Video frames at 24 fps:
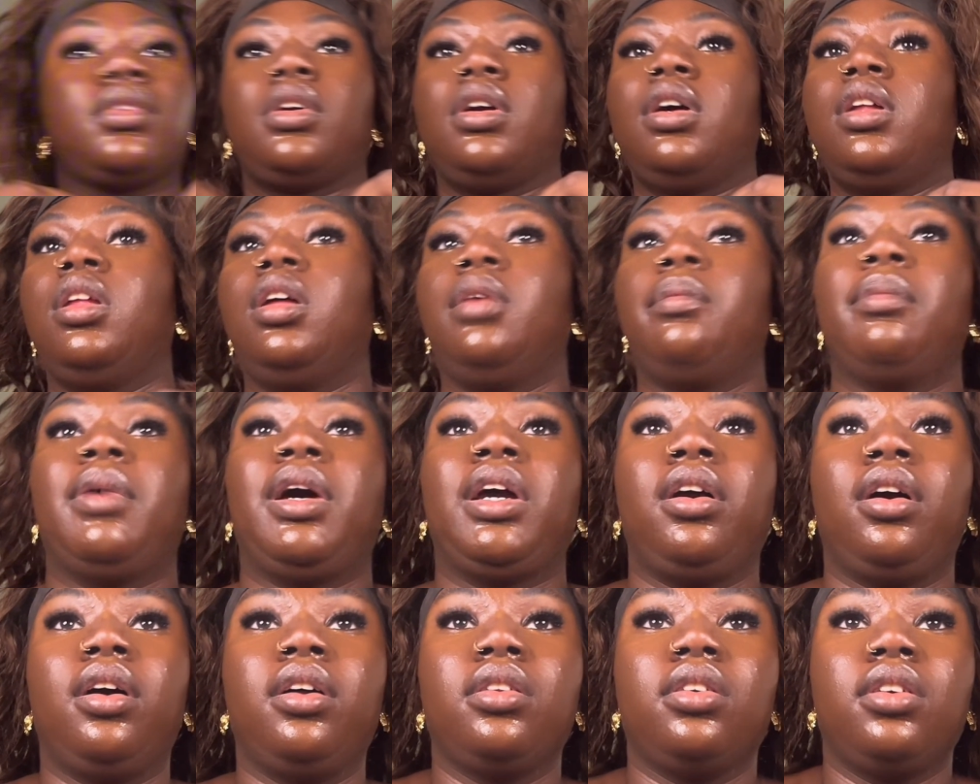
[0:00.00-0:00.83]
And then my
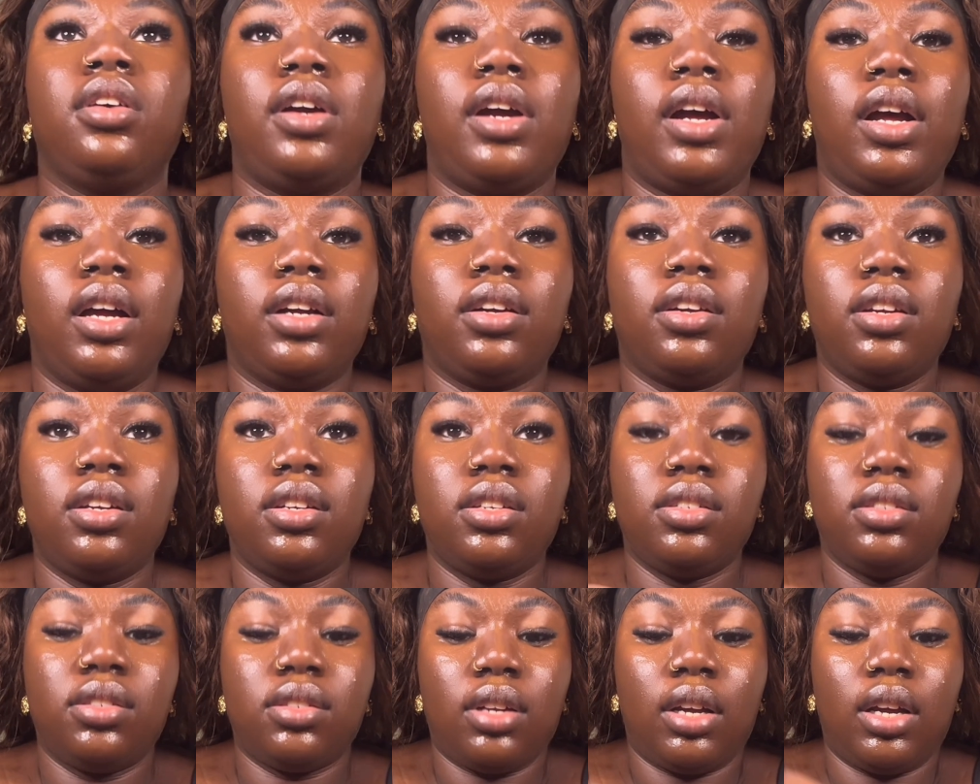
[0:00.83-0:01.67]
other hack
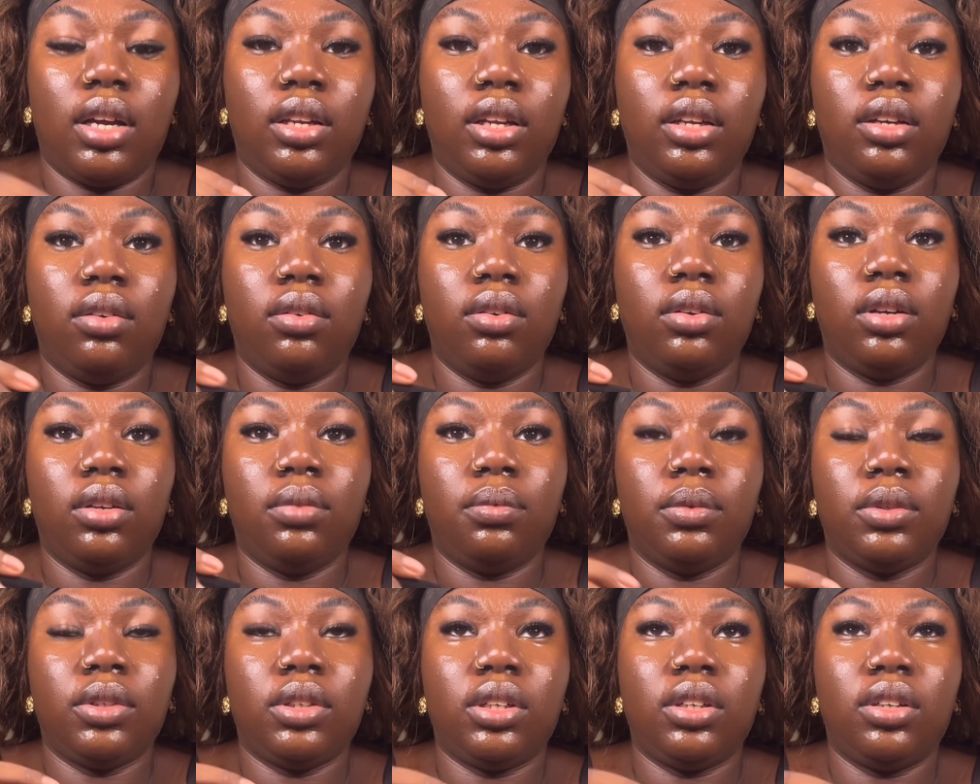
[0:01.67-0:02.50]
is I like going in
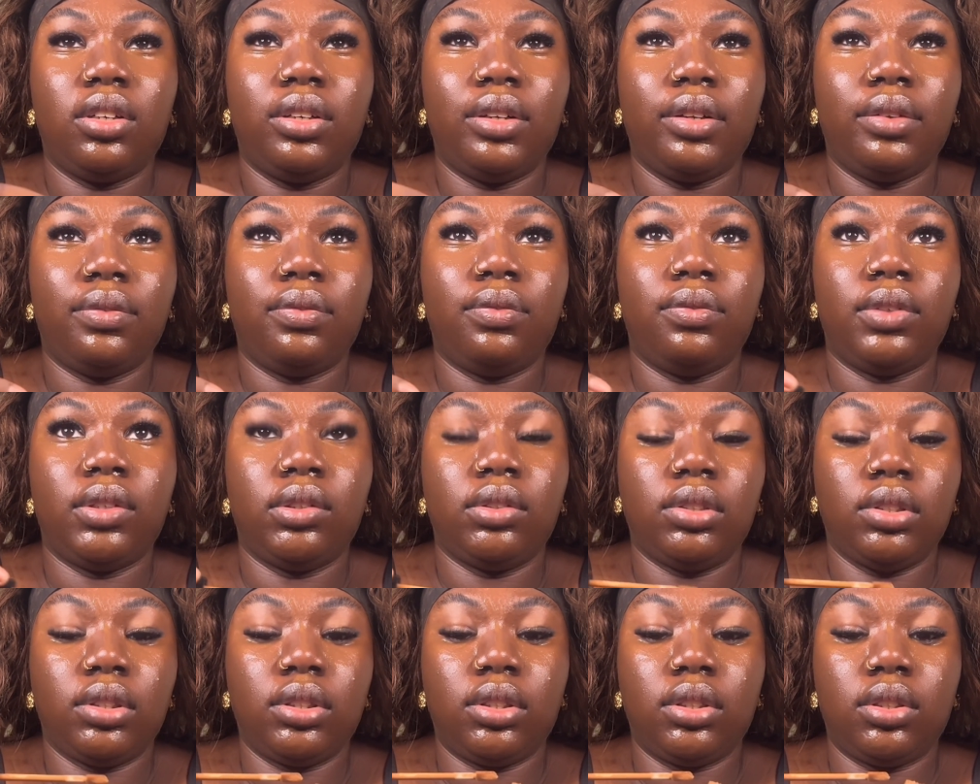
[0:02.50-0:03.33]
with like a
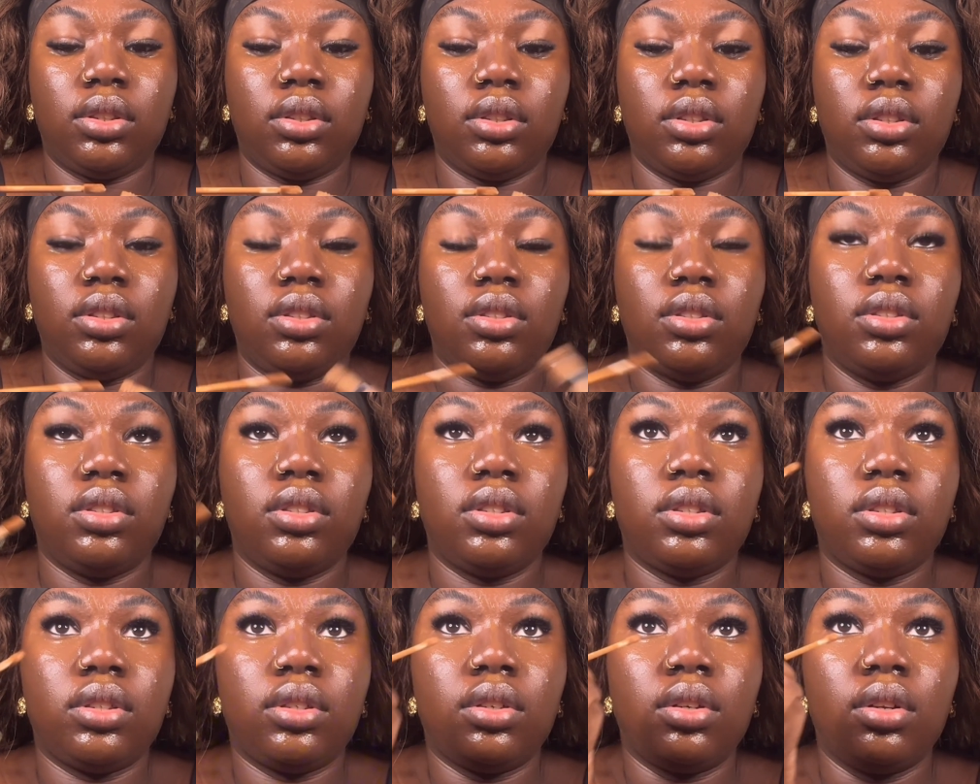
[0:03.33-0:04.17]
filter
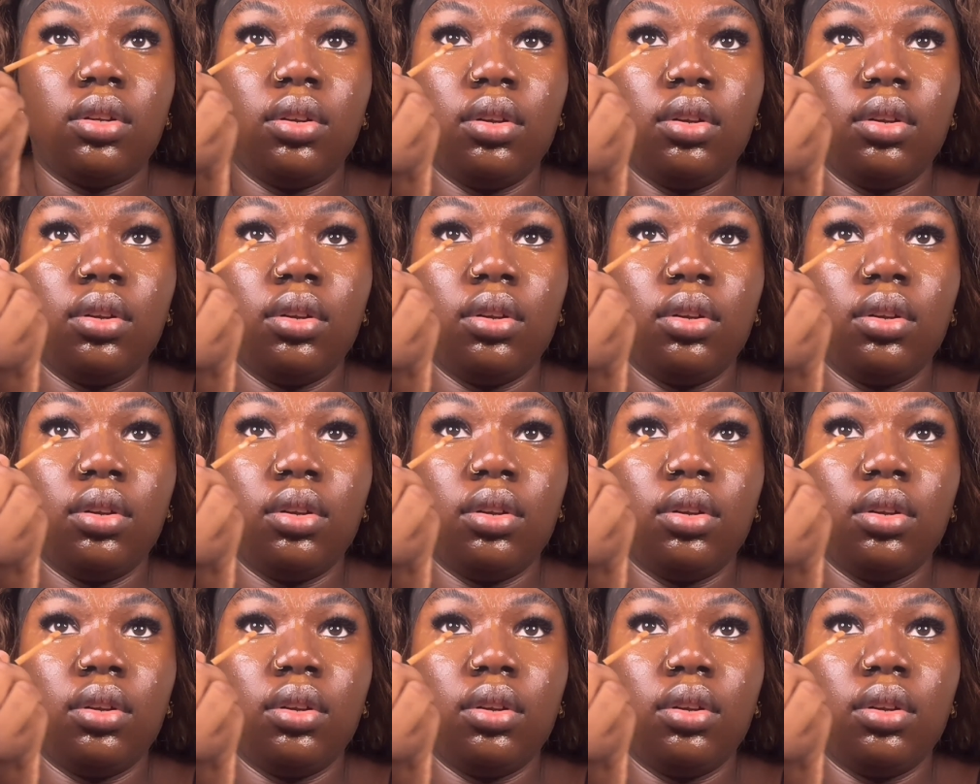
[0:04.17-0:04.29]
concealer.